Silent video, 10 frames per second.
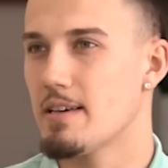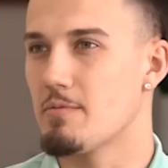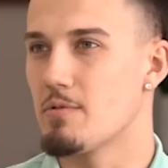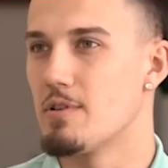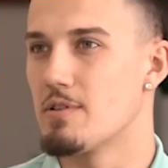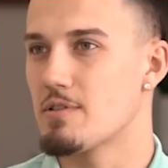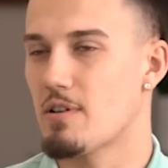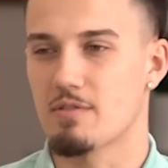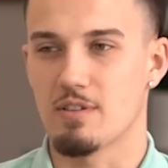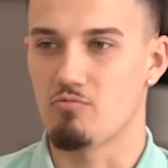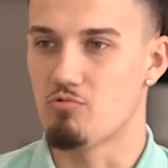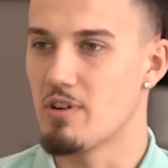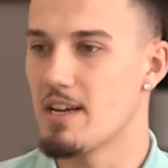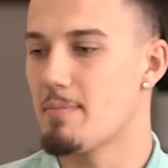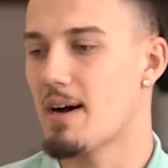It was obviously
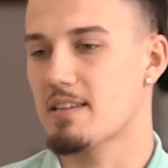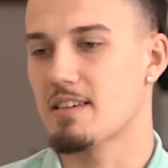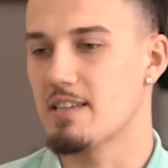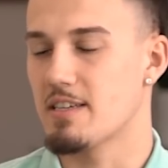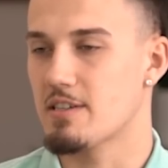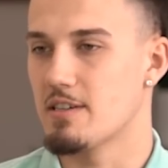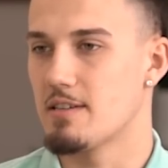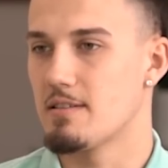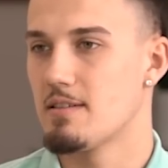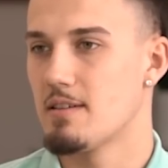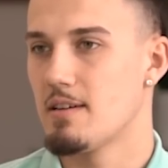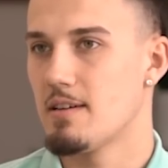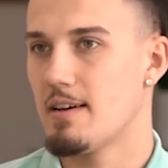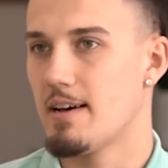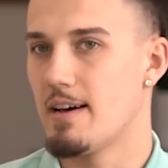really bad condition.
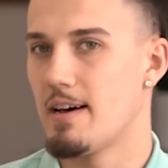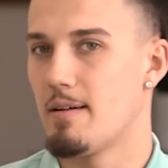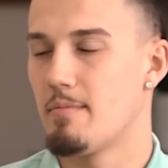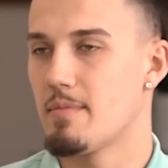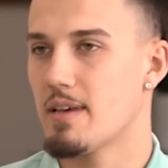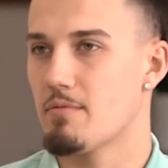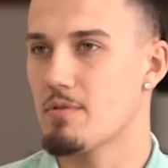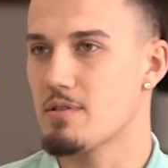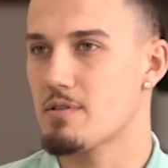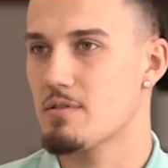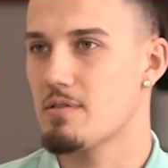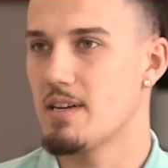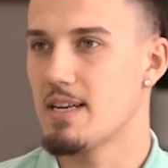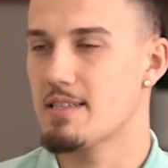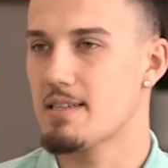It was
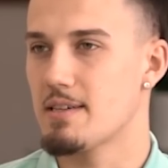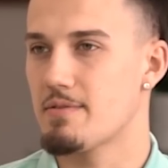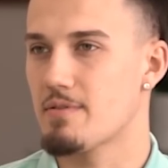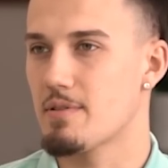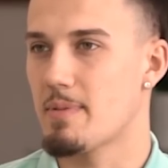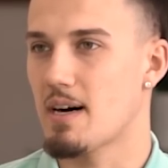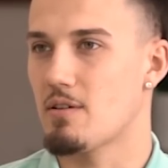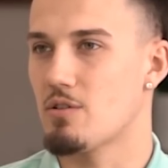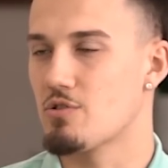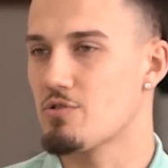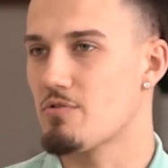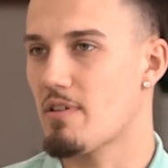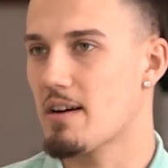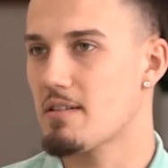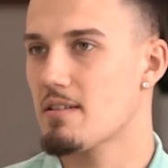listed for about
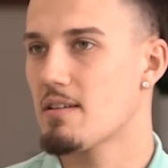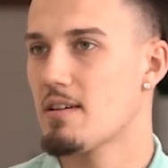$100,000,